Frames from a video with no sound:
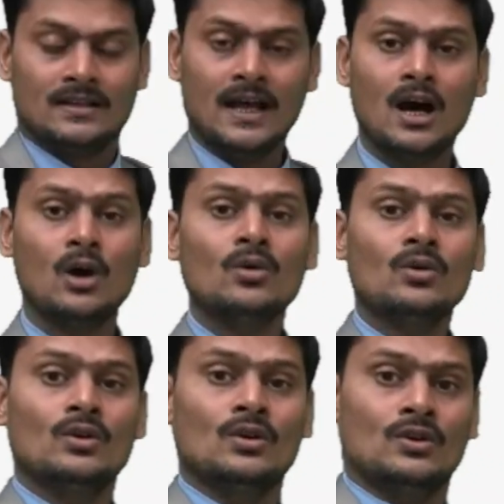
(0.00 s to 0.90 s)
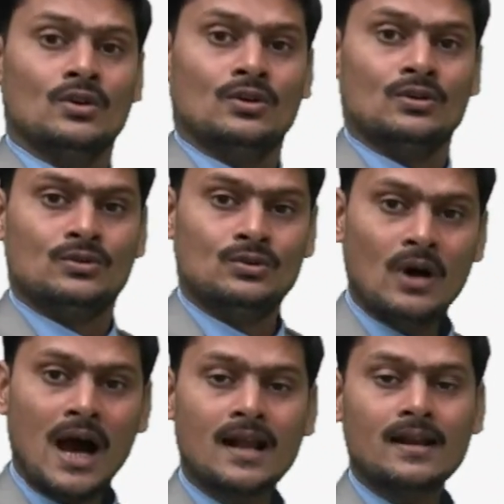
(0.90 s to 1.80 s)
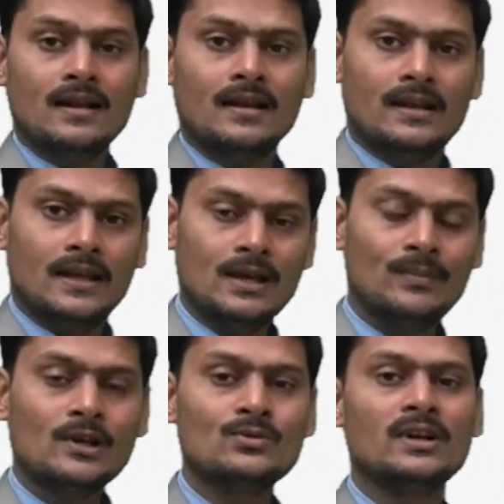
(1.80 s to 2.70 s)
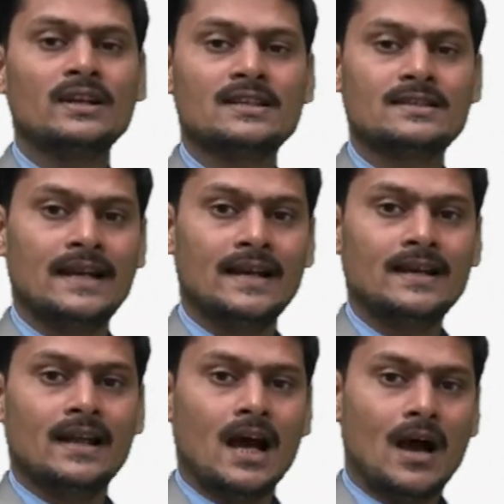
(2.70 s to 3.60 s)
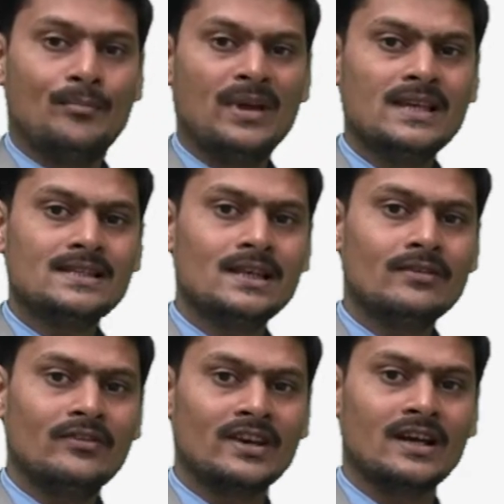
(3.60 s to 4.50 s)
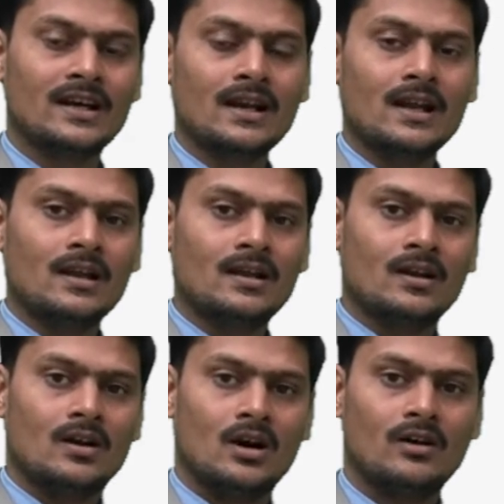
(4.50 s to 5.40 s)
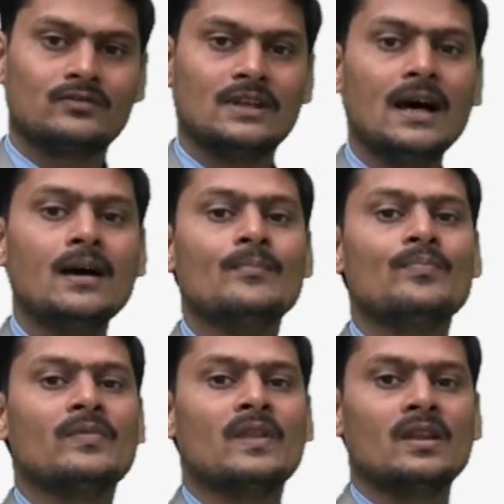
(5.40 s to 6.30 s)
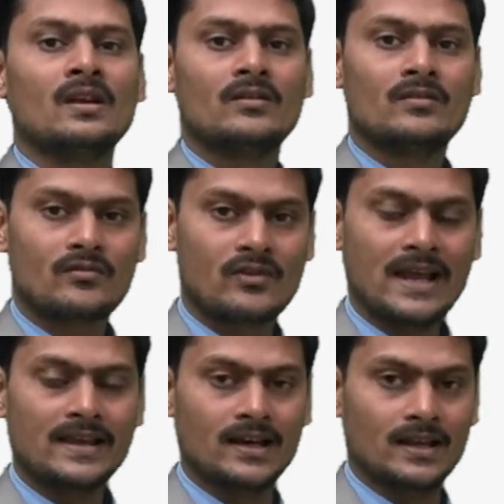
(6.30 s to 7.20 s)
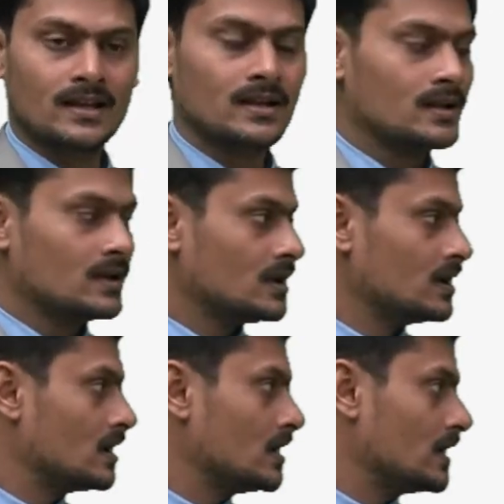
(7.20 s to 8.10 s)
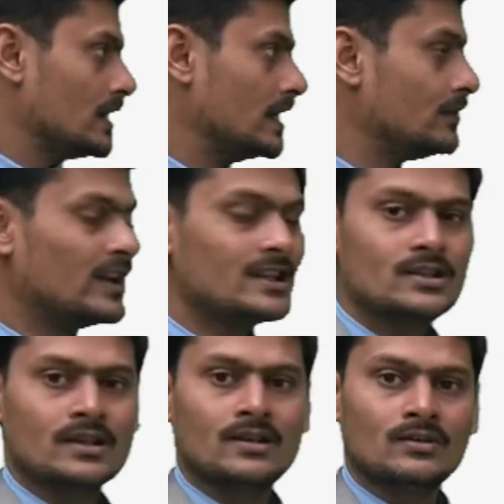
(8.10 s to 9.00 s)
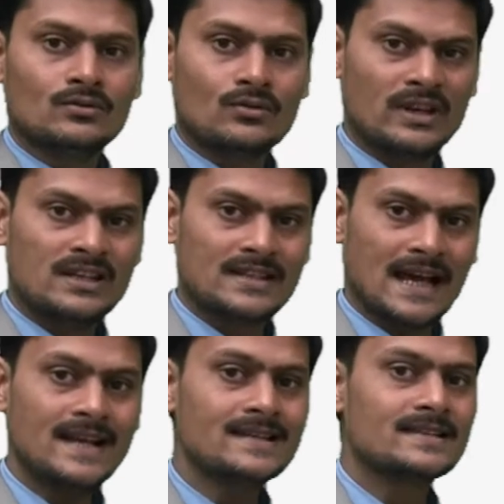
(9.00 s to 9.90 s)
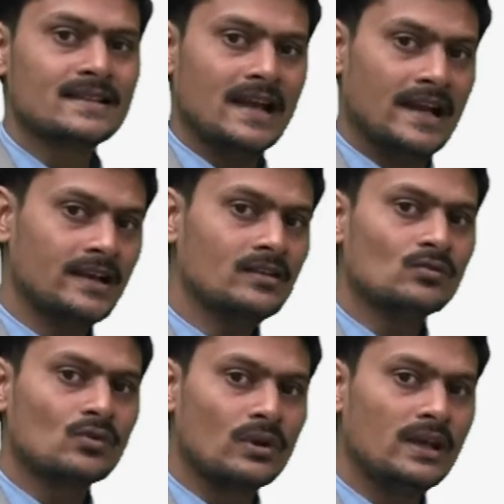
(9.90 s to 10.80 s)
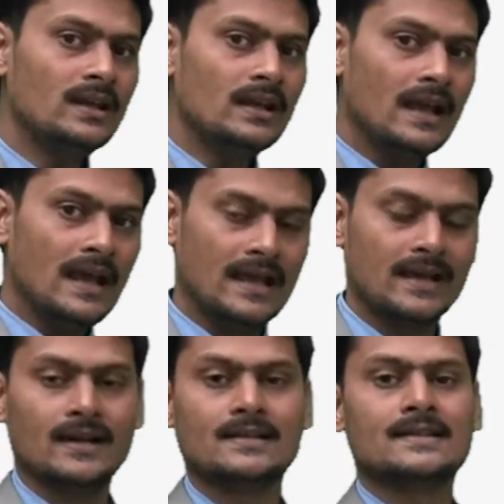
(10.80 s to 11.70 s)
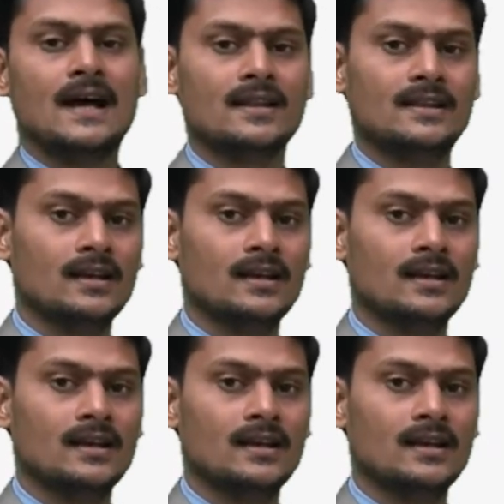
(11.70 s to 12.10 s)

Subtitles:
Now you are able to understand a basic figure of the triangle in which three sides and three angles are